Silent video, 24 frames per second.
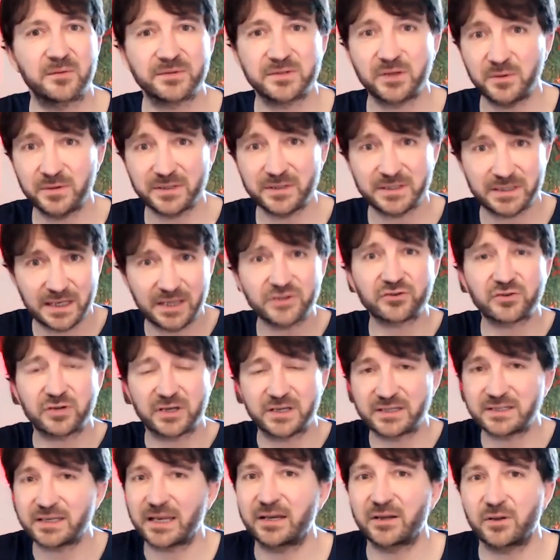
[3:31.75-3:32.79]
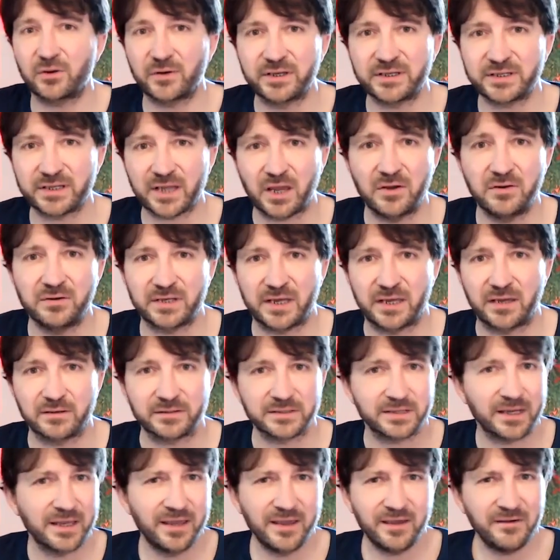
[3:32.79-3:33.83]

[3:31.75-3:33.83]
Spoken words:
So it's literally standing on its coattails.